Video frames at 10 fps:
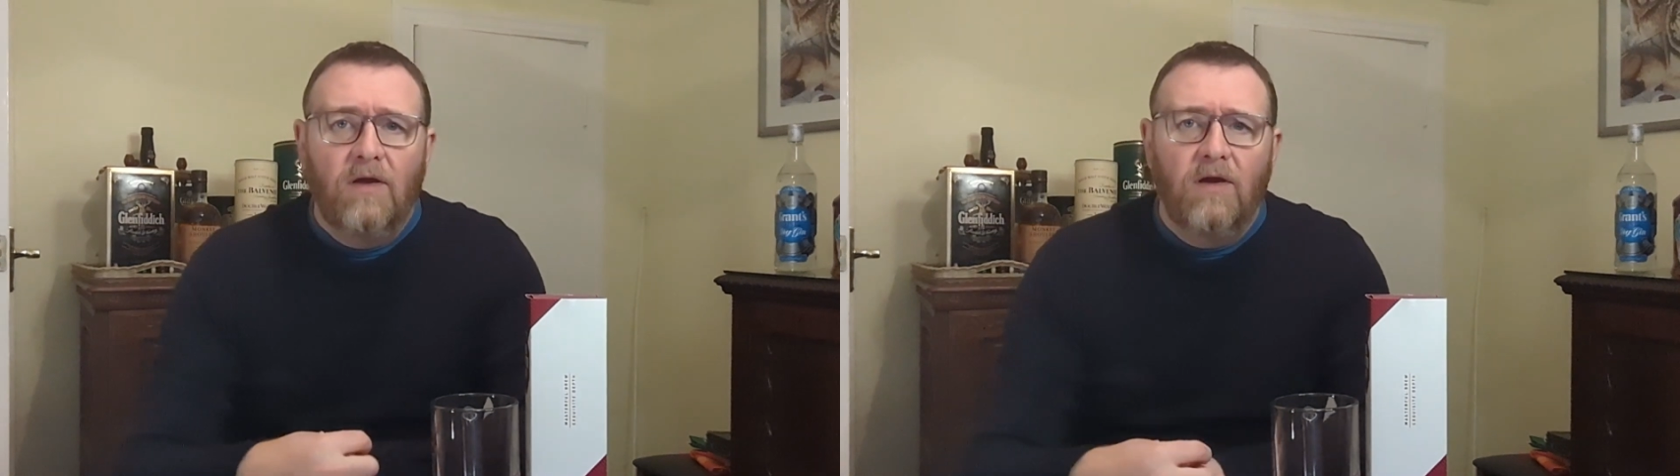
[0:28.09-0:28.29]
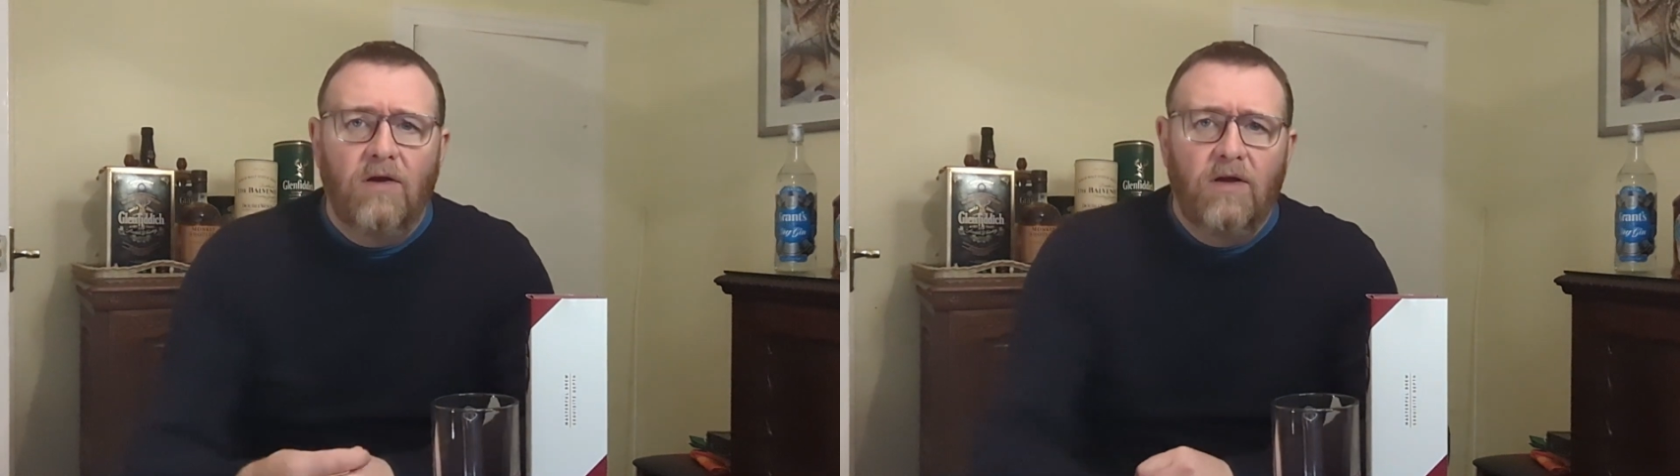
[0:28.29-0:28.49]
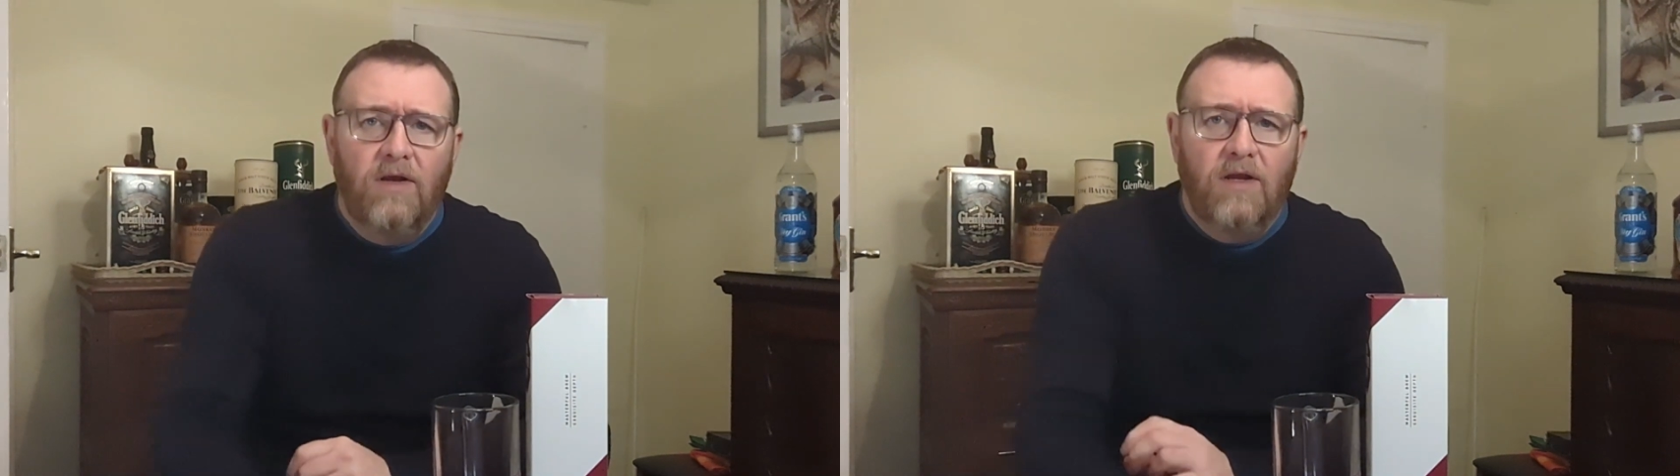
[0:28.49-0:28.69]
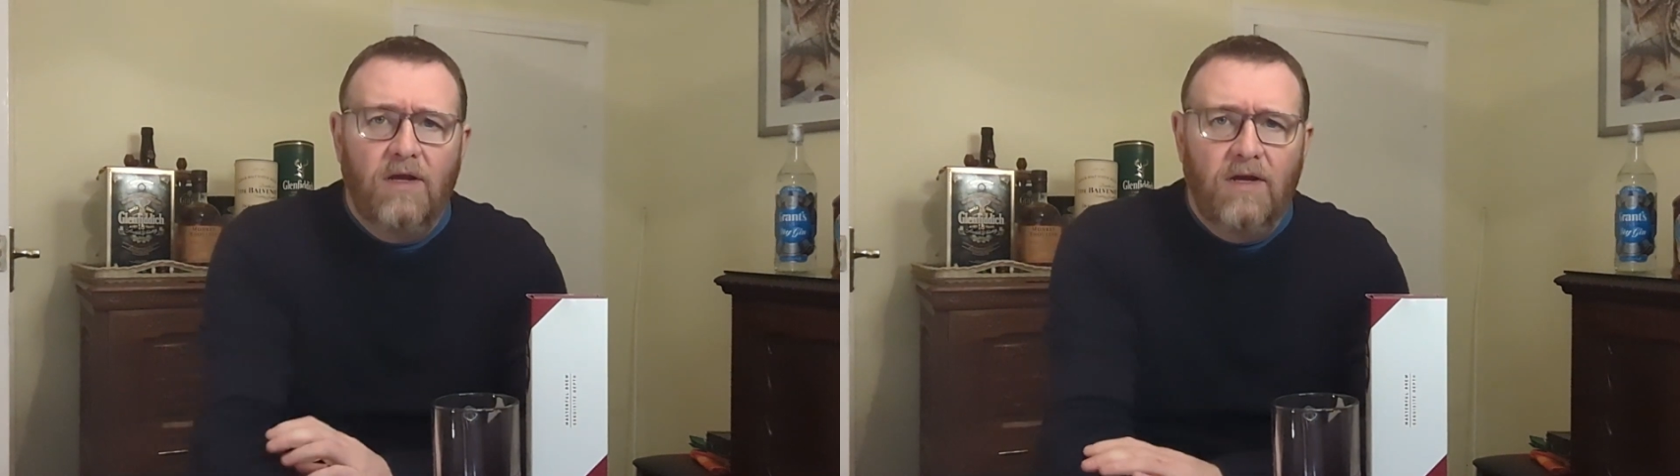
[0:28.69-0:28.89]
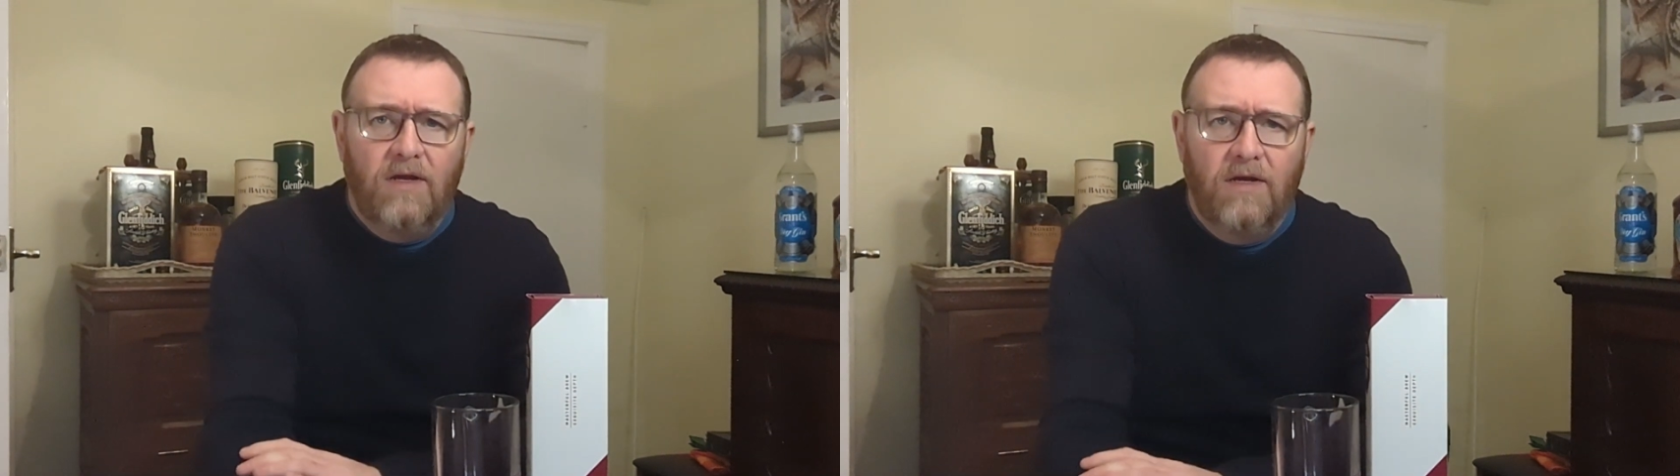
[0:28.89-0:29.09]

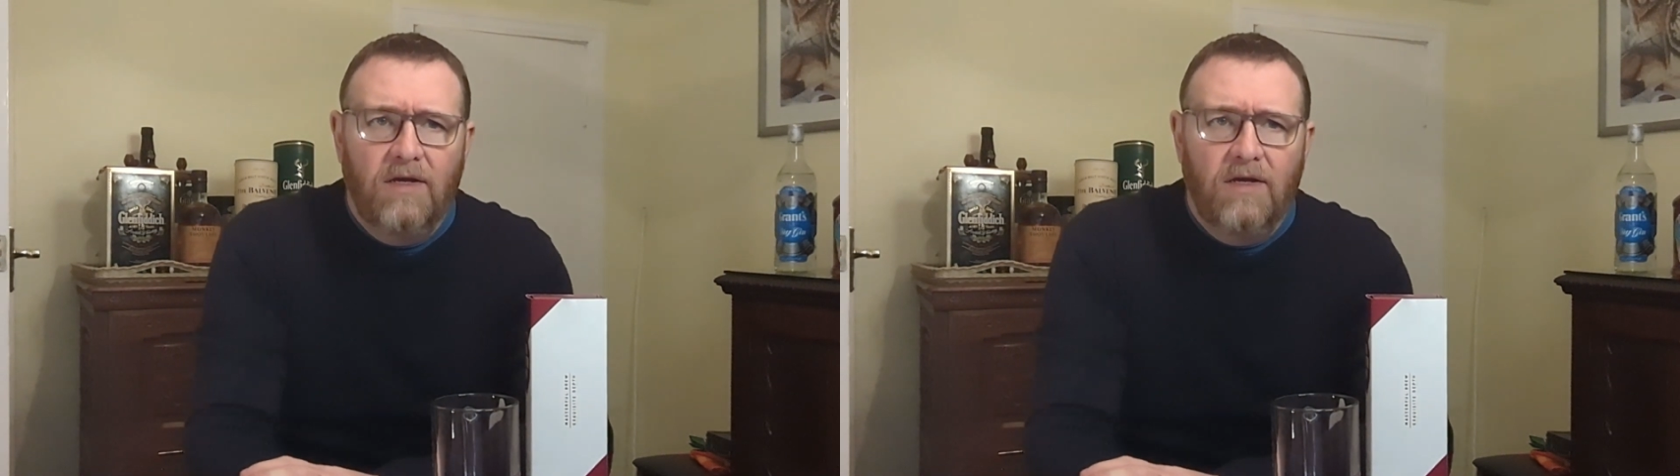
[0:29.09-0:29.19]
on